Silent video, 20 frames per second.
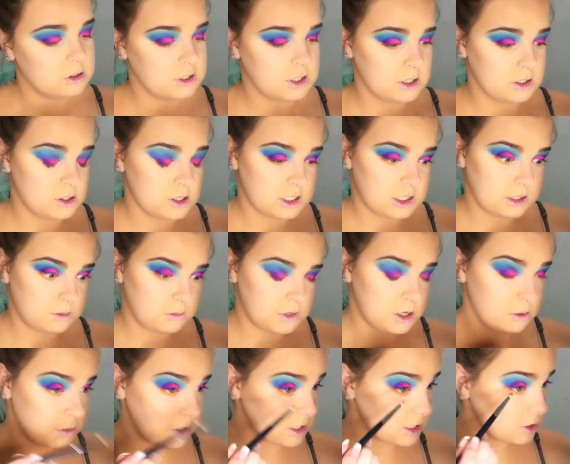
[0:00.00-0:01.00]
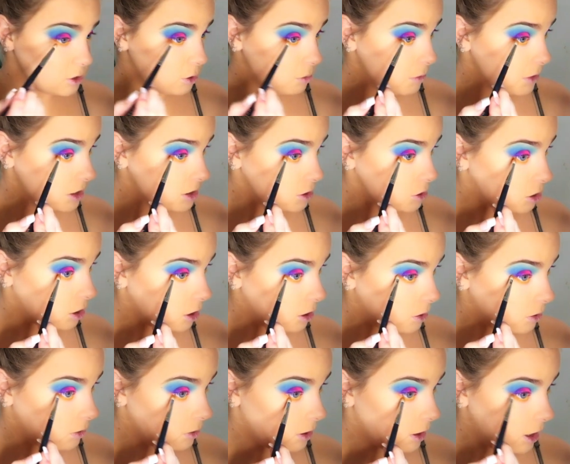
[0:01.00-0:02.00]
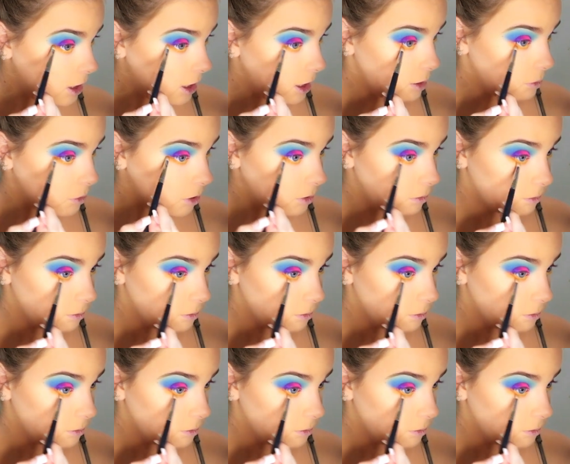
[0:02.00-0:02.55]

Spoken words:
Tate just sent me a message on Messenger, okay.